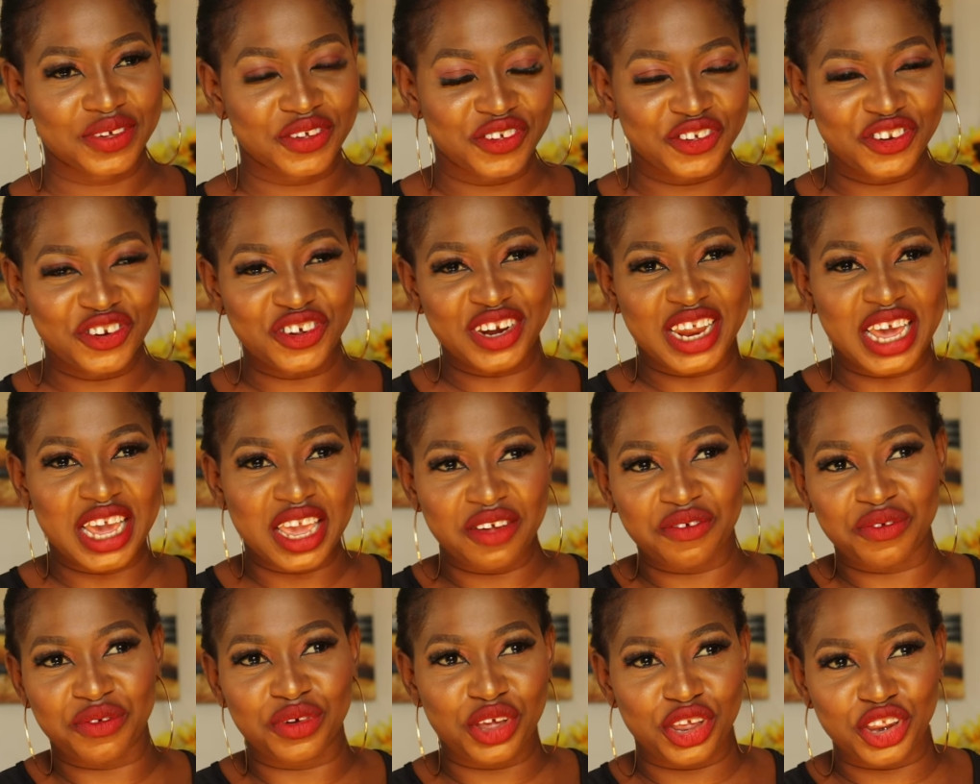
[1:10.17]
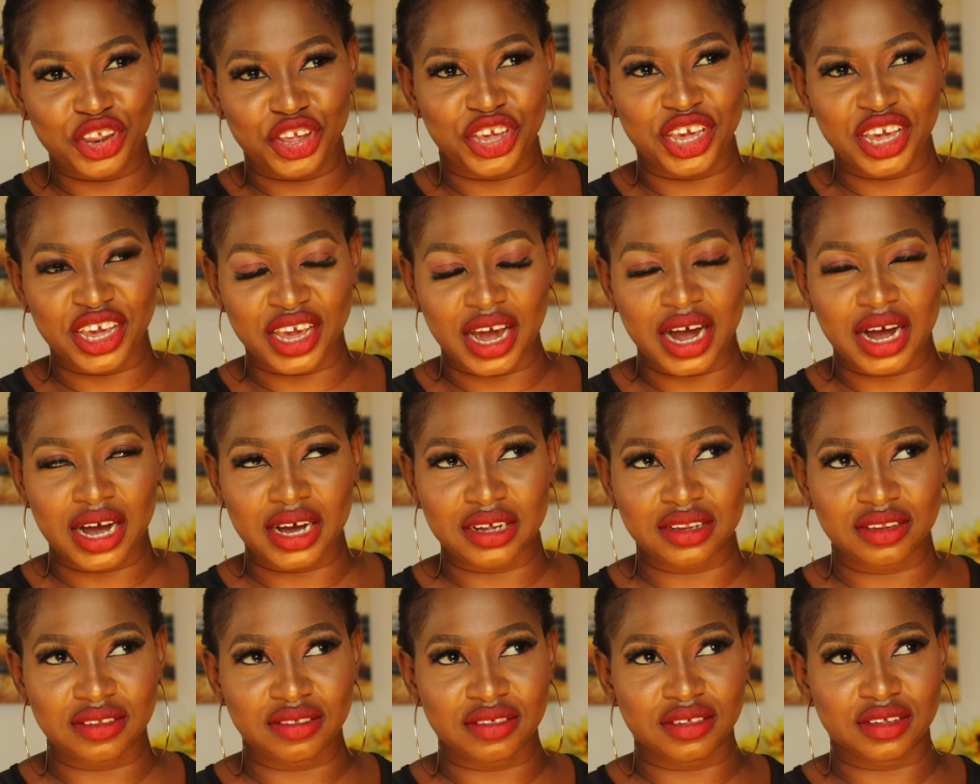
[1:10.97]
You know that every year
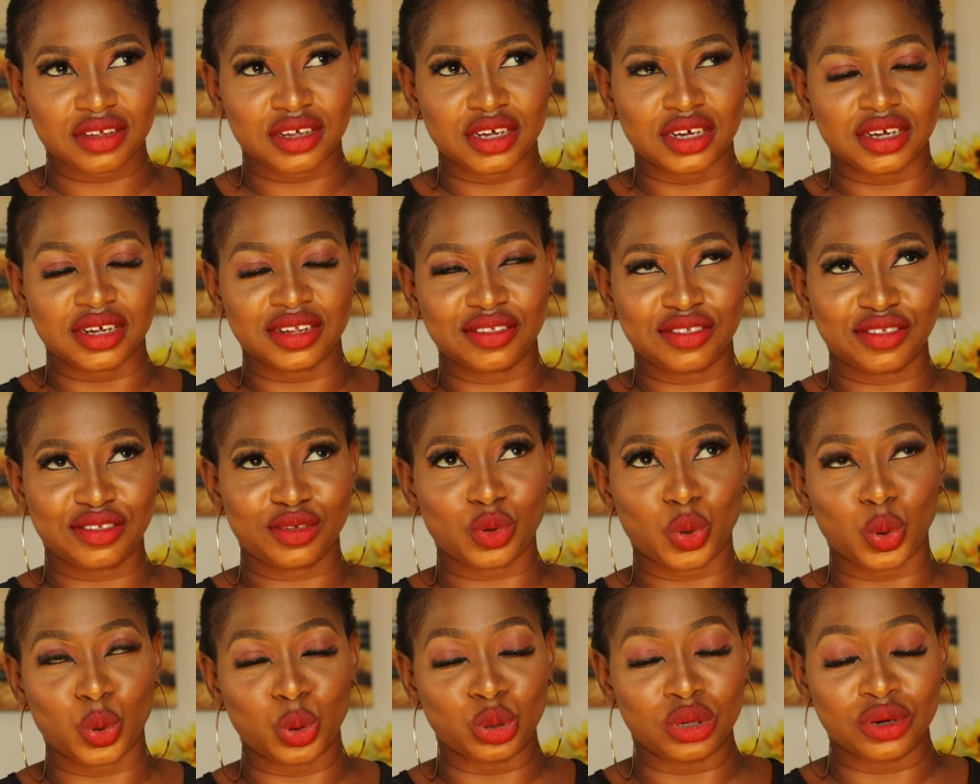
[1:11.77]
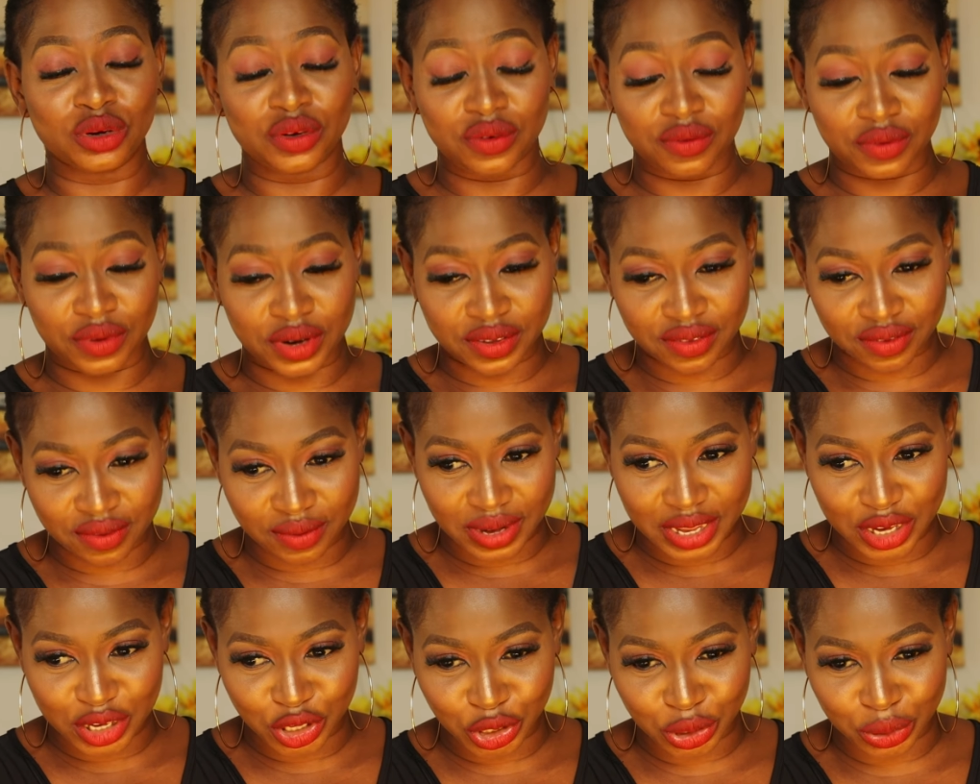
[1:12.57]
had its own
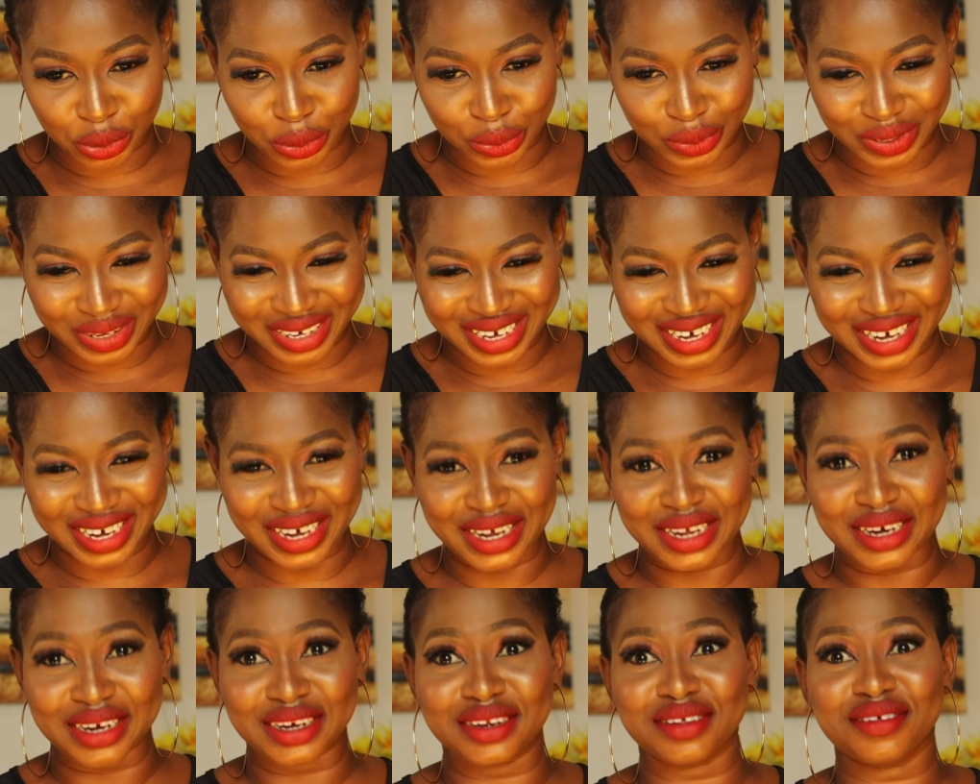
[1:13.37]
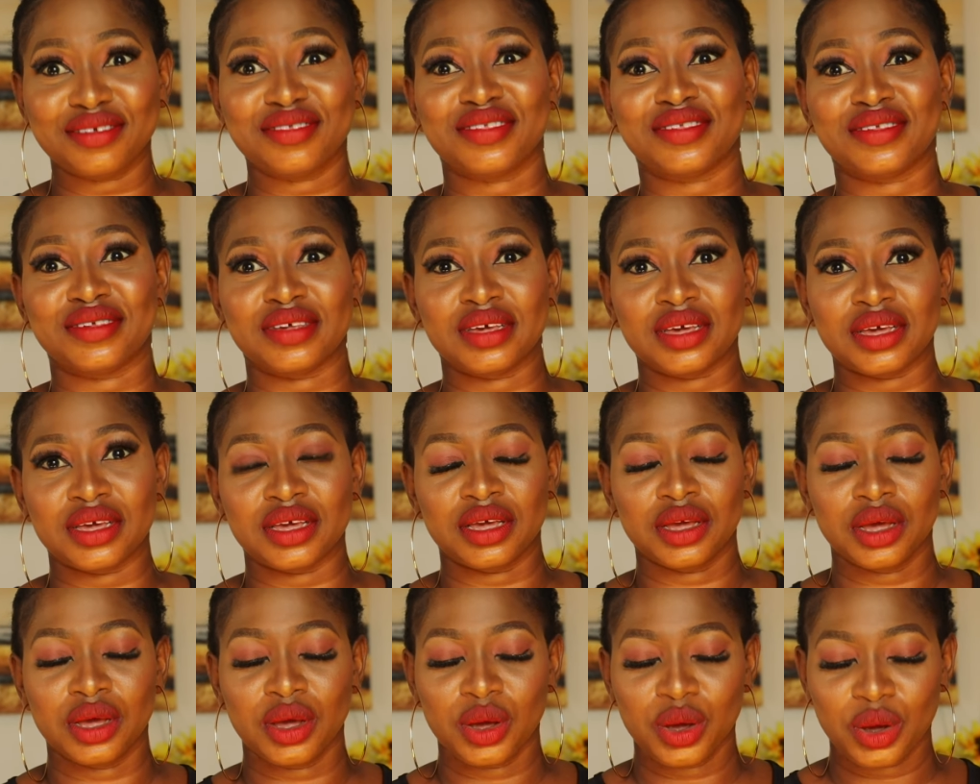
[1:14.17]
resolution, and this
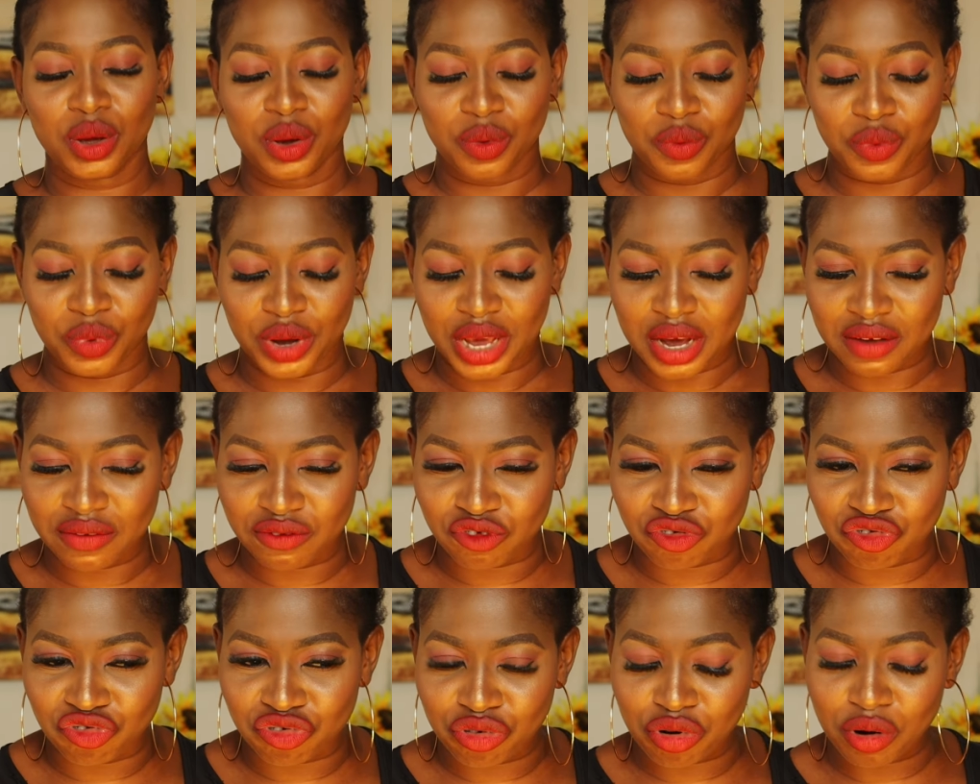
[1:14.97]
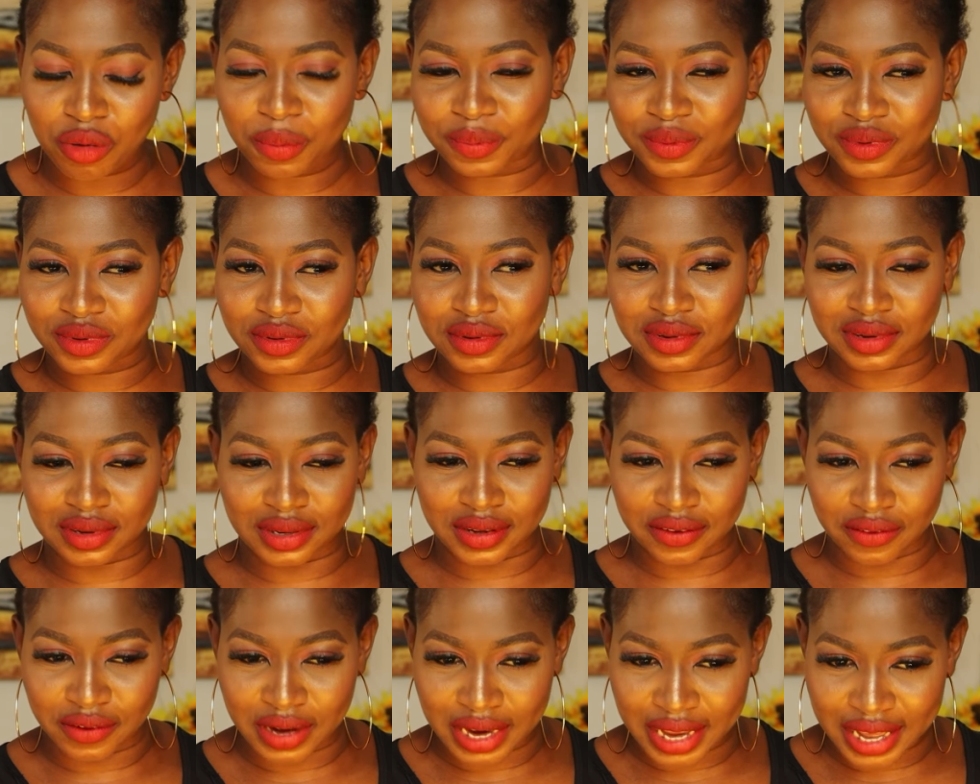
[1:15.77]
year we have dropped
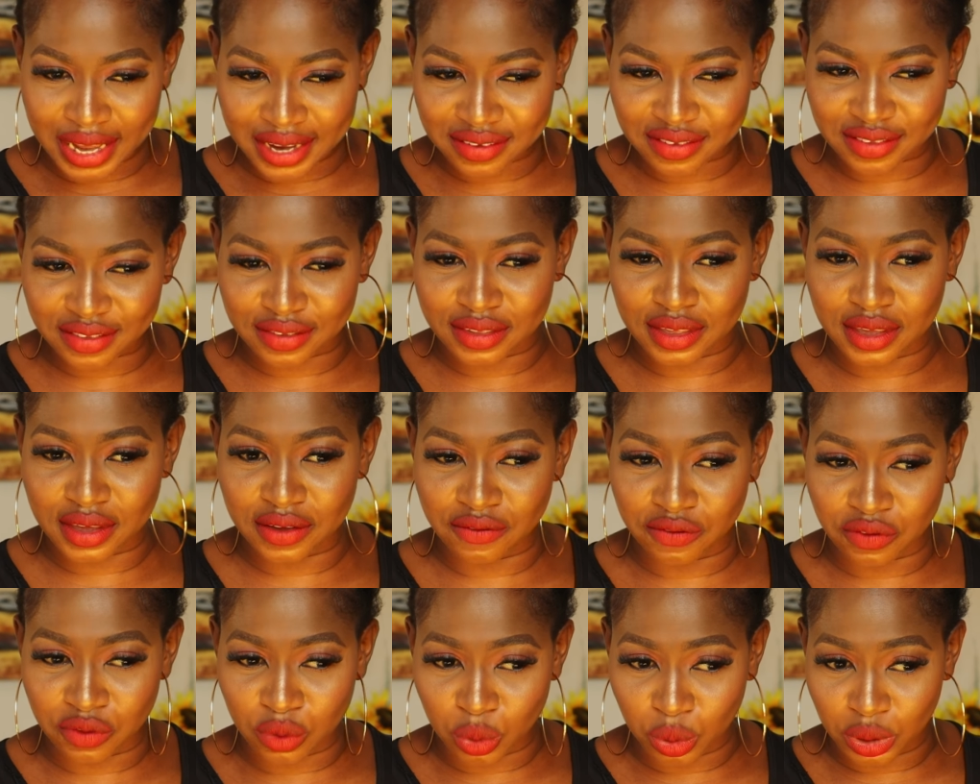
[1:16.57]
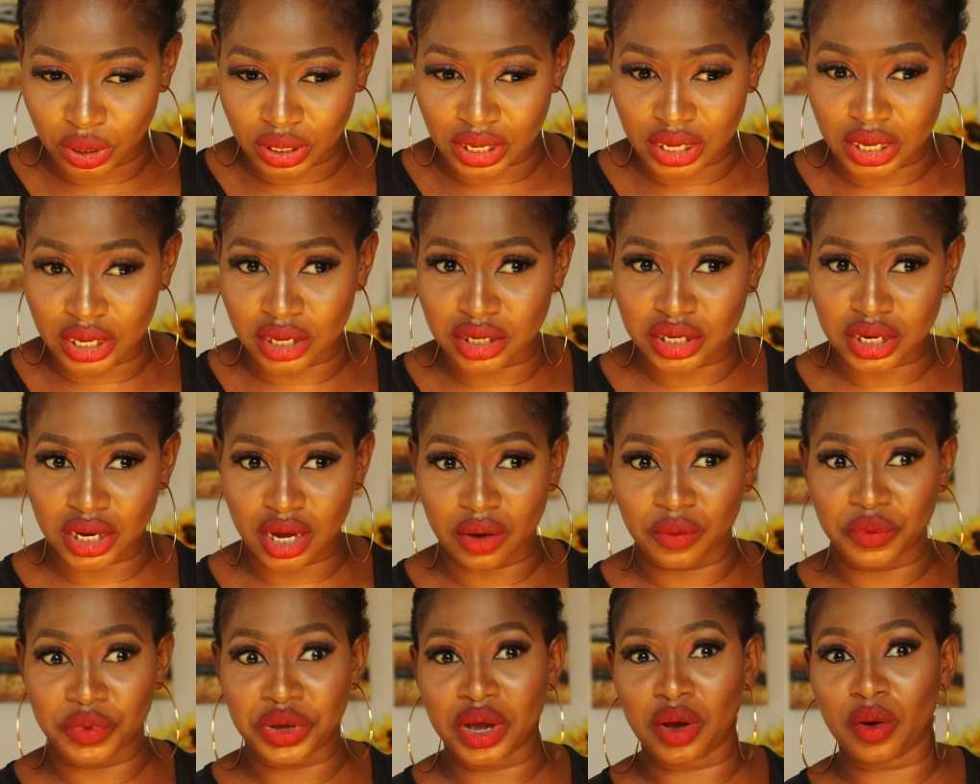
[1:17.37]
the last year voltage
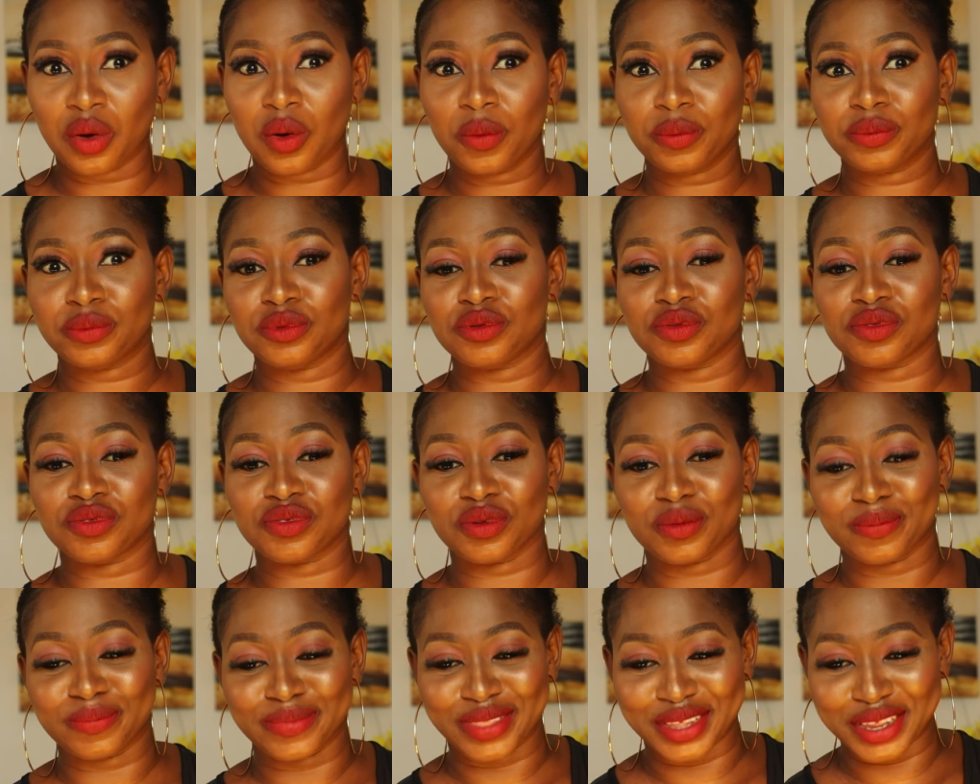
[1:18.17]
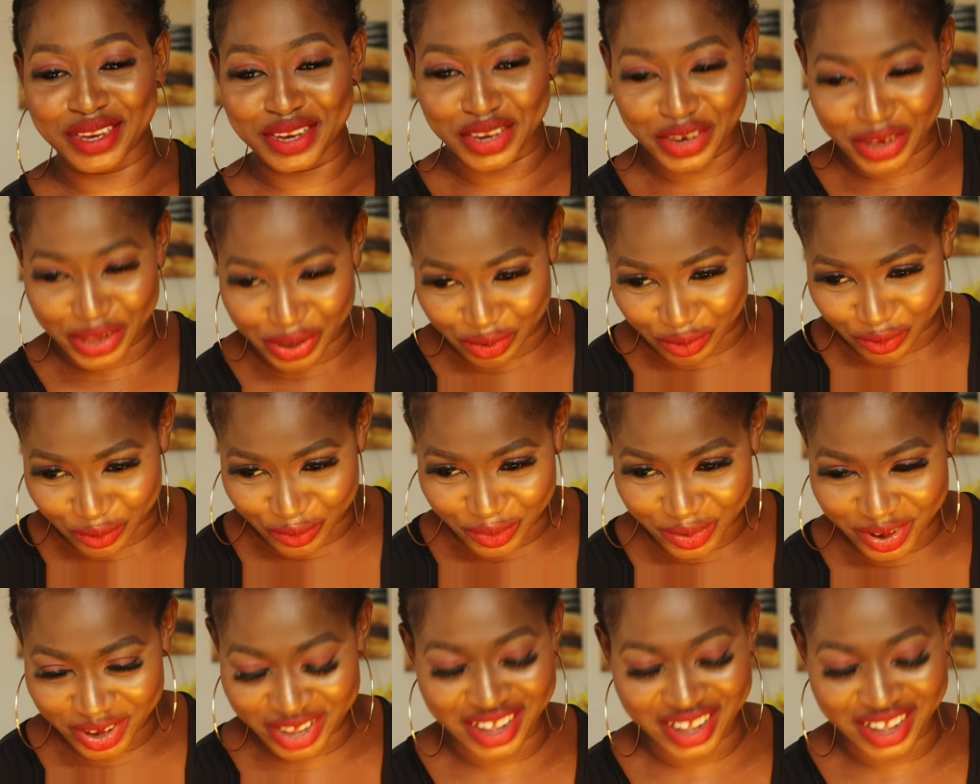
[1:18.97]
and we are up to something new.